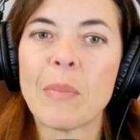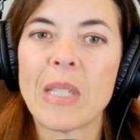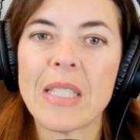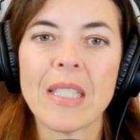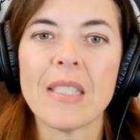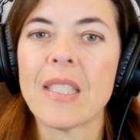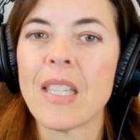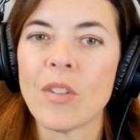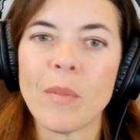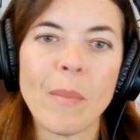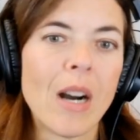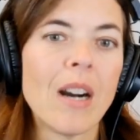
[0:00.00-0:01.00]
busy,
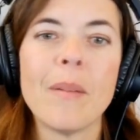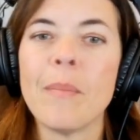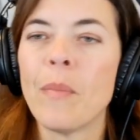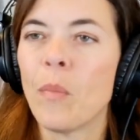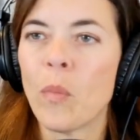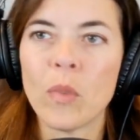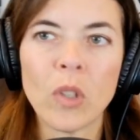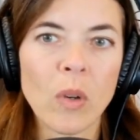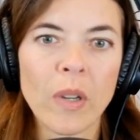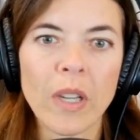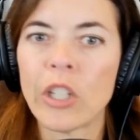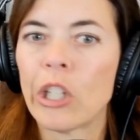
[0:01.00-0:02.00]
single mom,
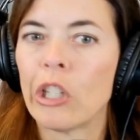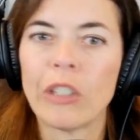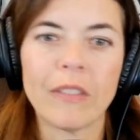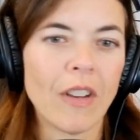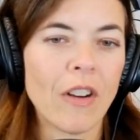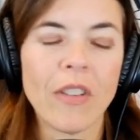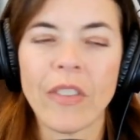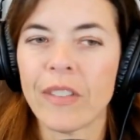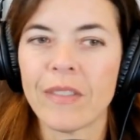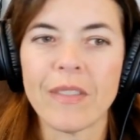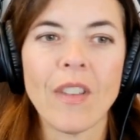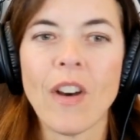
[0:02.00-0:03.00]
lawyer, all
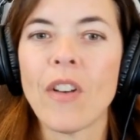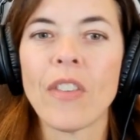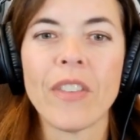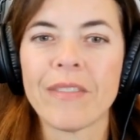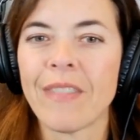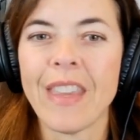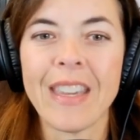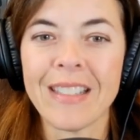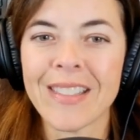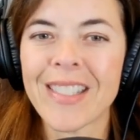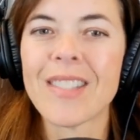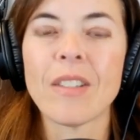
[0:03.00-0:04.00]
the
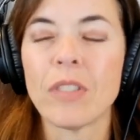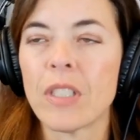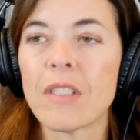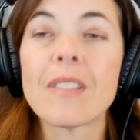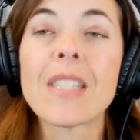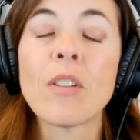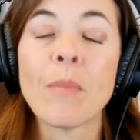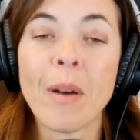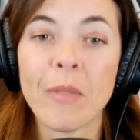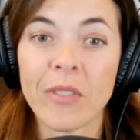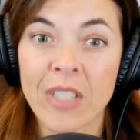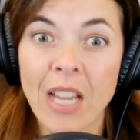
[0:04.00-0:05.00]
things of a single
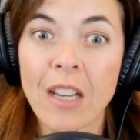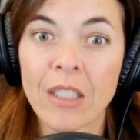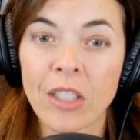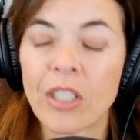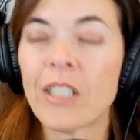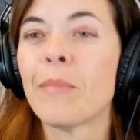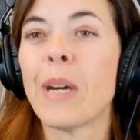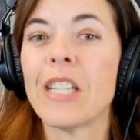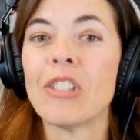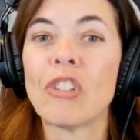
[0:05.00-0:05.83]
mom of a toddler, mind